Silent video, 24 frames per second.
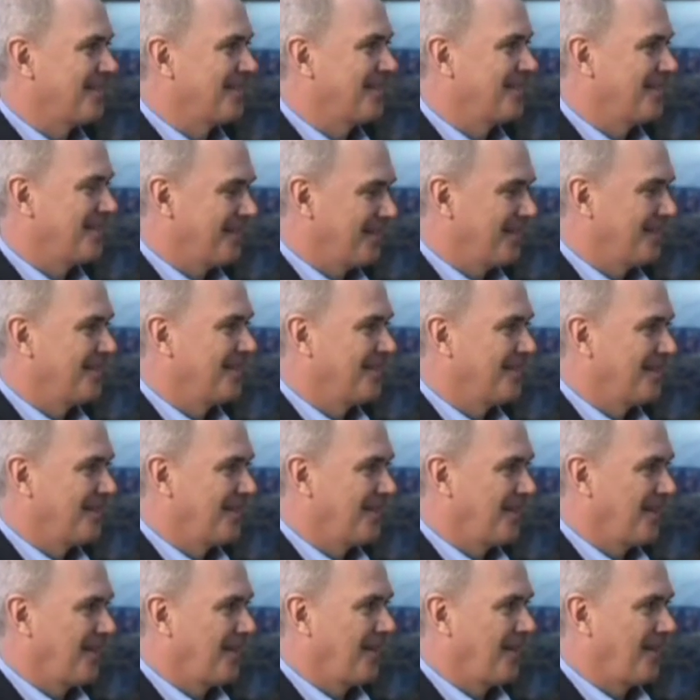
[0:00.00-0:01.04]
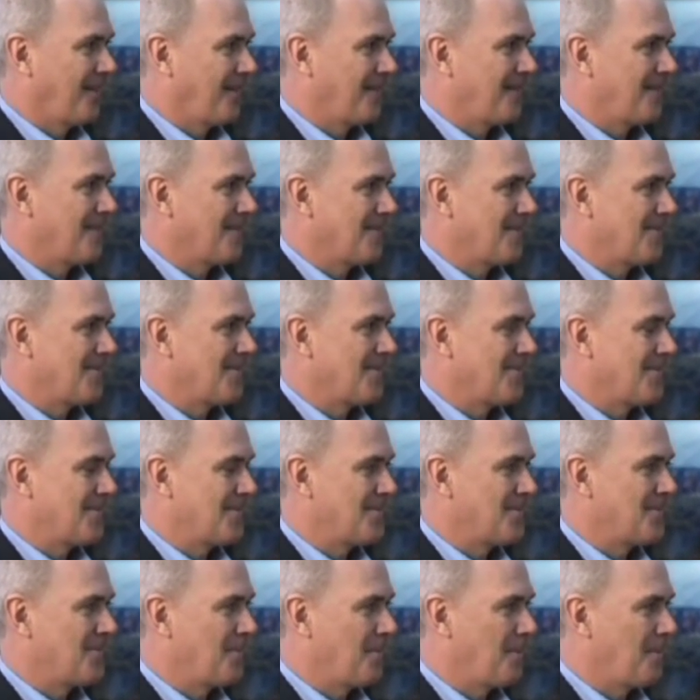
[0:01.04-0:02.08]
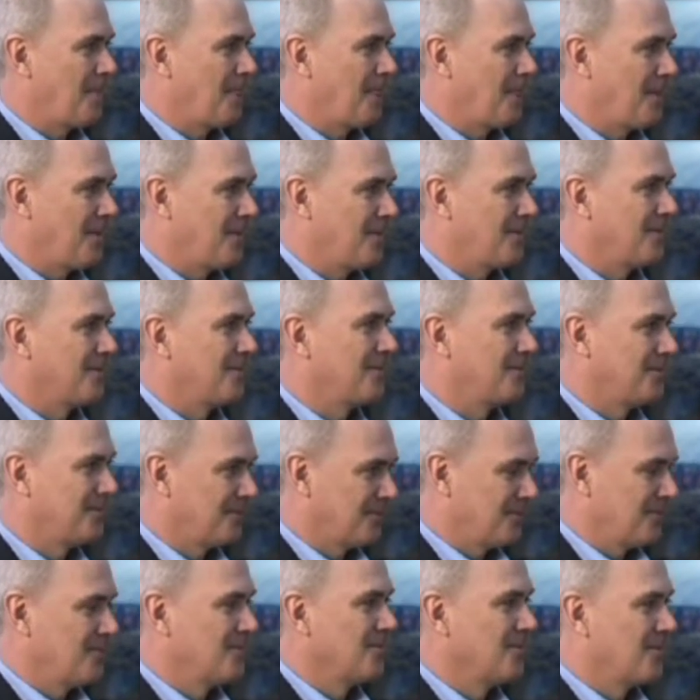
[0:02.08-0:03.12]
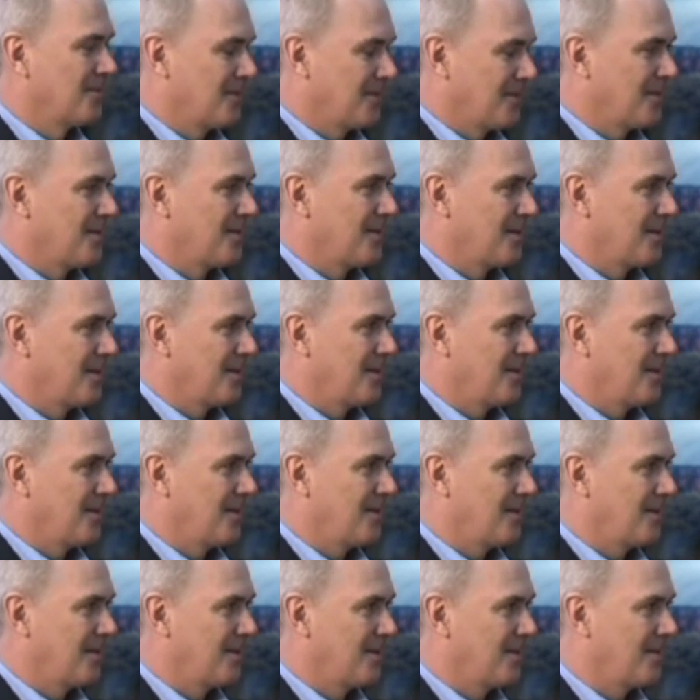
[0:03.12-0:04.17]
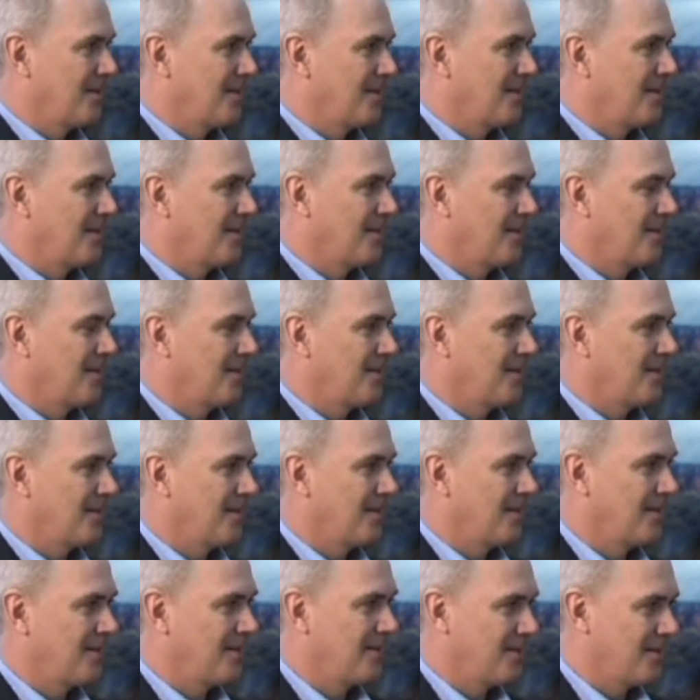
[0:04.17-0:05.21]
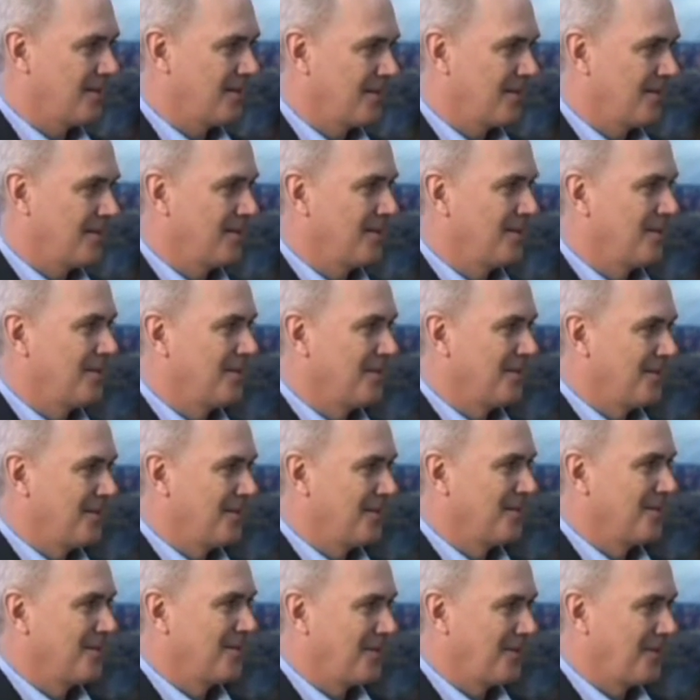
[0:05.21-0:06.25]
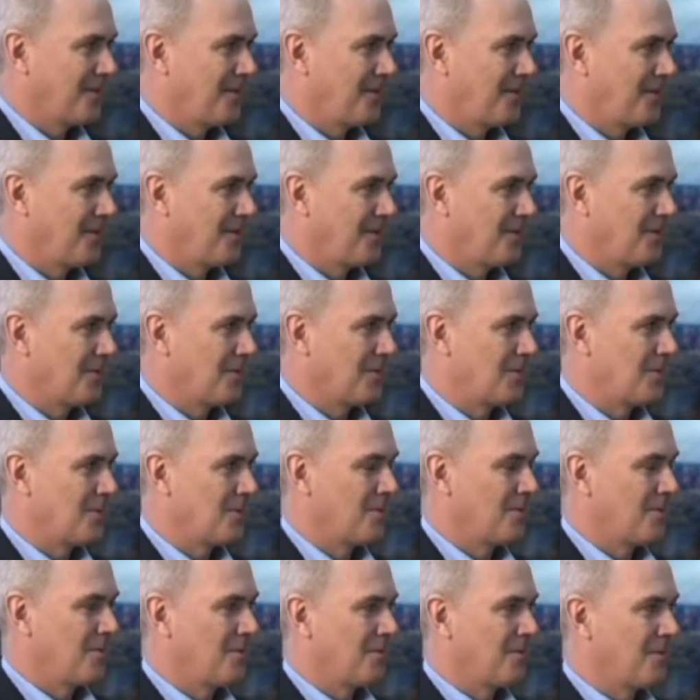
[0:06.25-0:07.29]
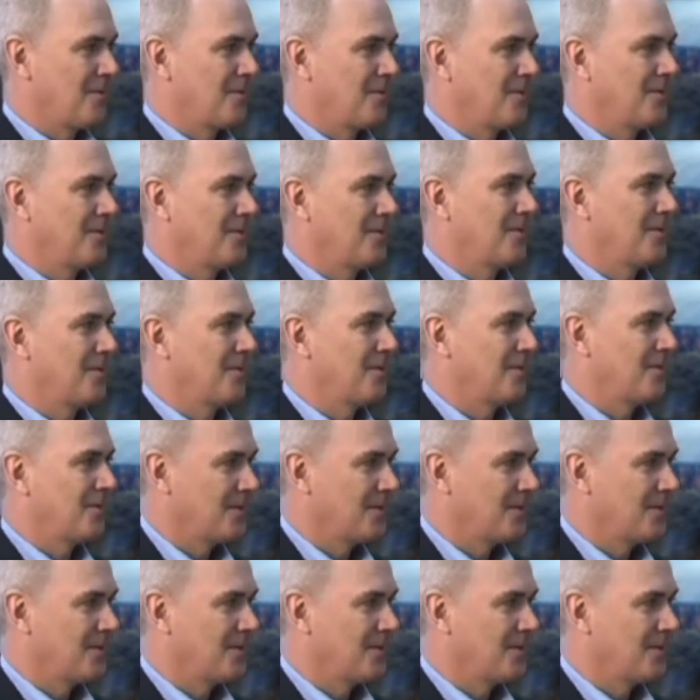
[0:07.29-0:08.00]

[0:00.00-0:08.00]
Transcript: This person isn't speaking.